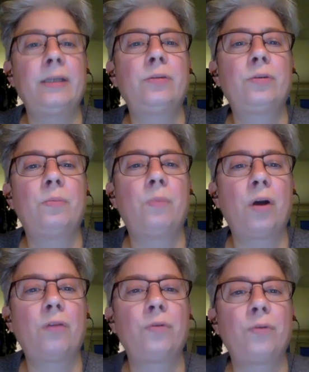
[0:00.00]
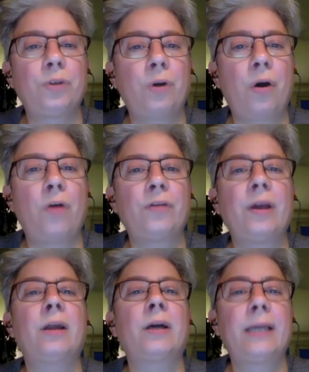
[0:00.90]
into the marvels of
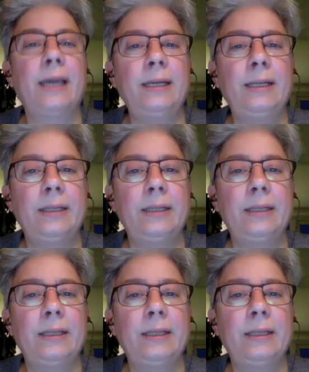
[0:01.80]
and uncanny